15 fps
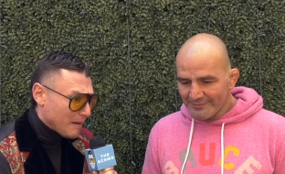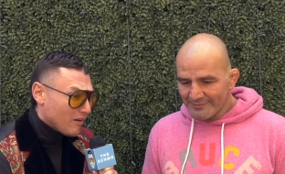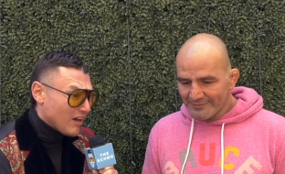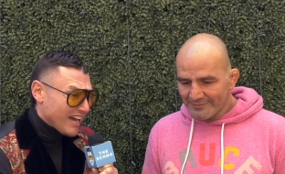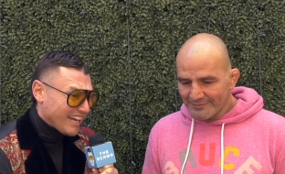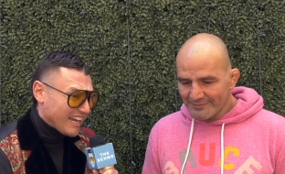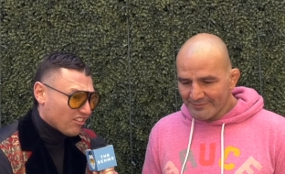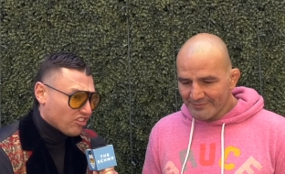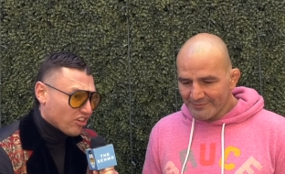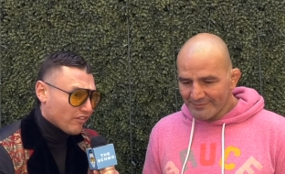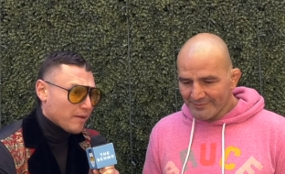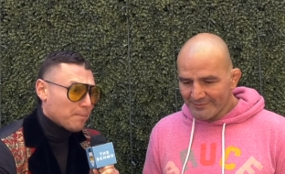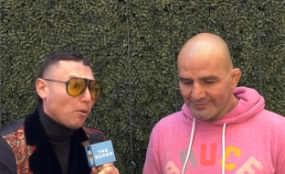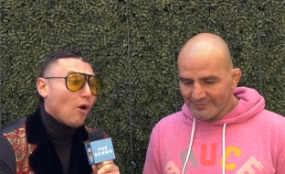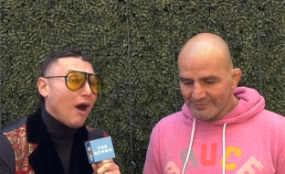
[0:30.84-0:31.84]
Speaker 1: belt against
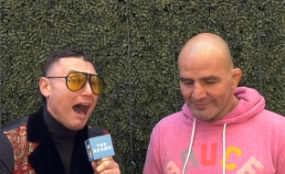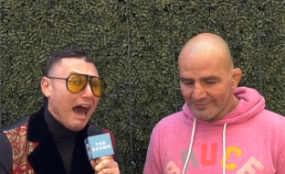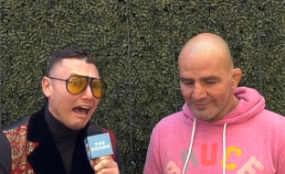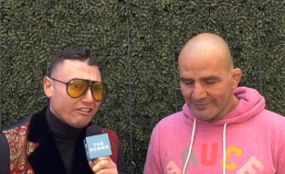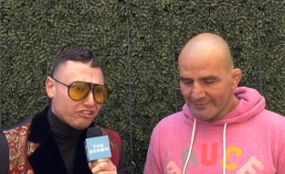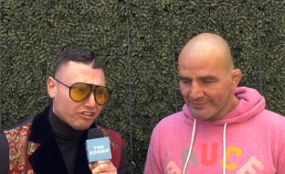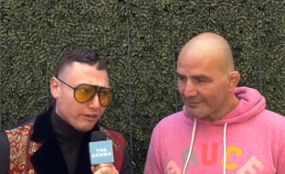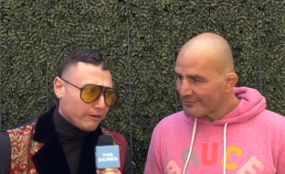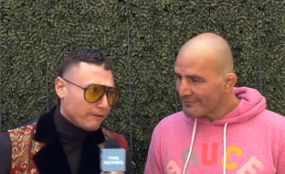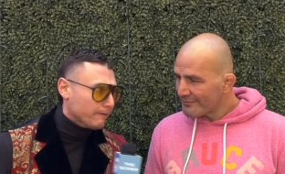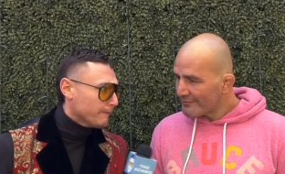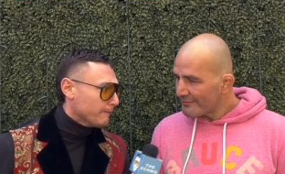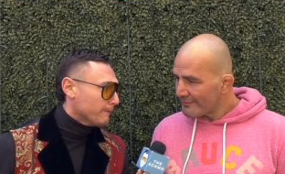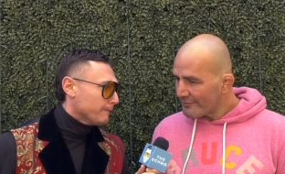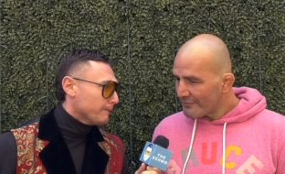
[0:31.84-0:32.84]
Jiri Prochazka.
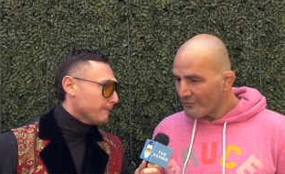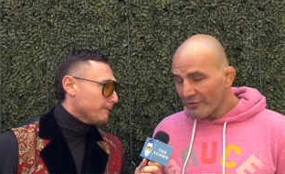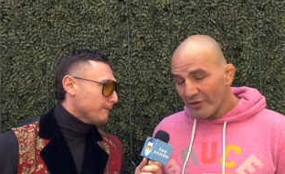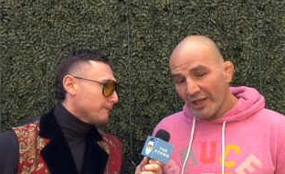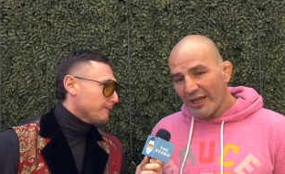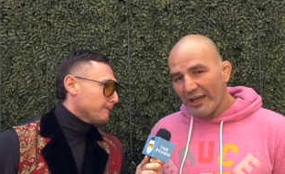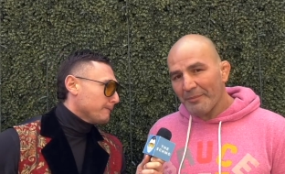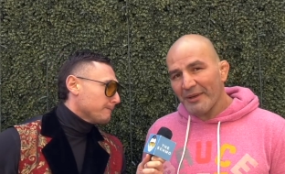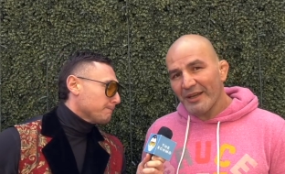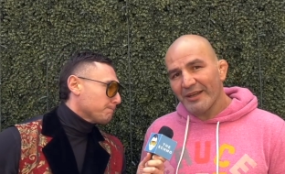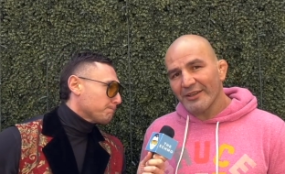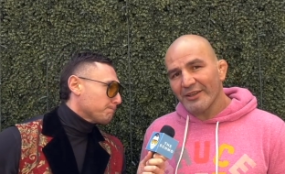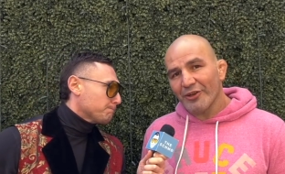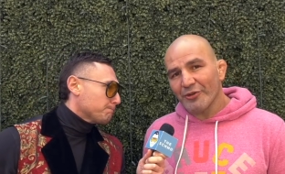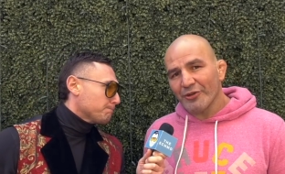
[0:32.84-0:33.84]
Speaker 2: Yeah,
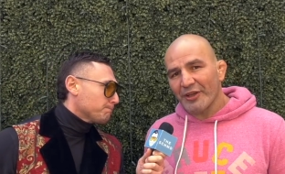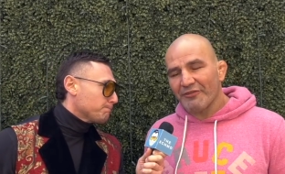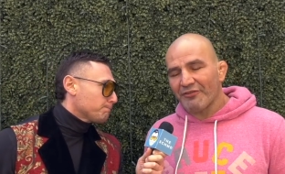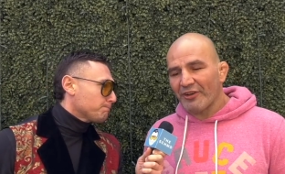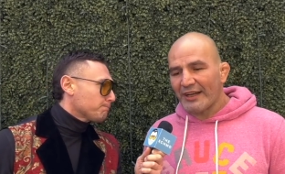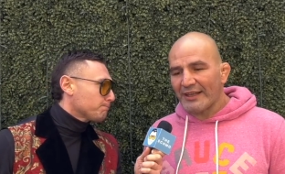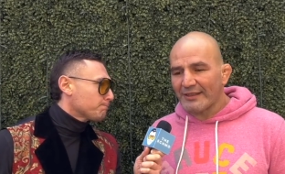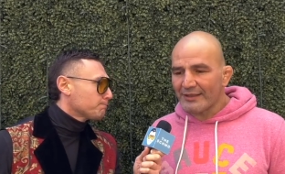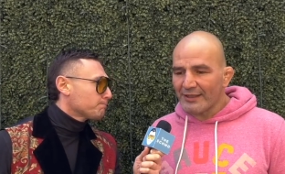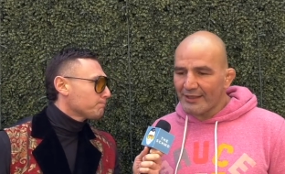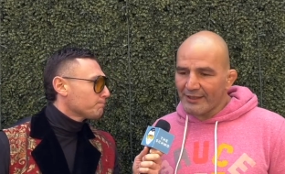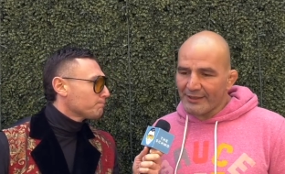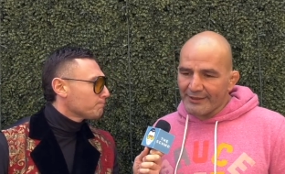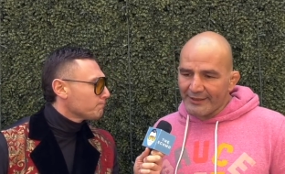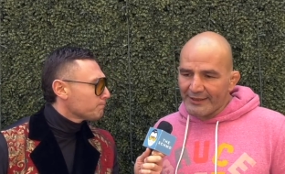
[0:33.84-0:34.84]
man, no, the fight
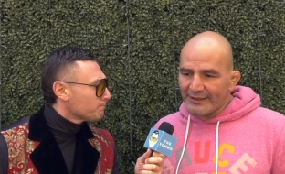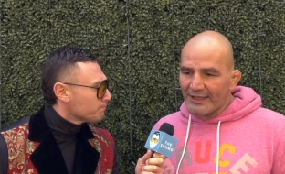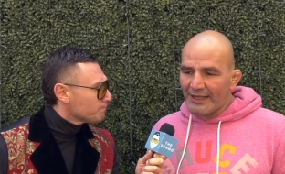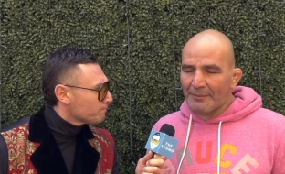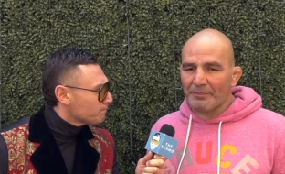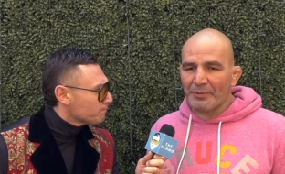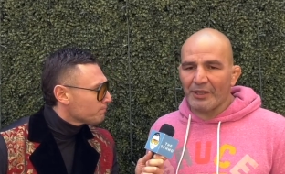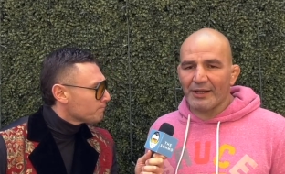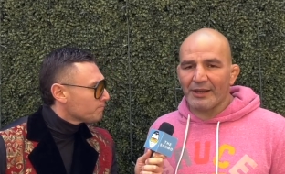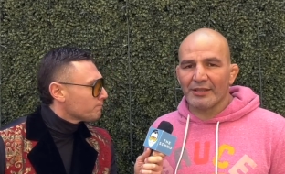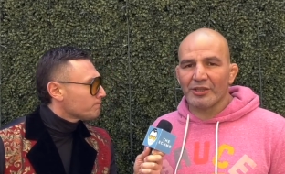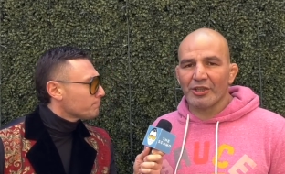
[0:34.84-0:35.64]
uh, ended up, uh,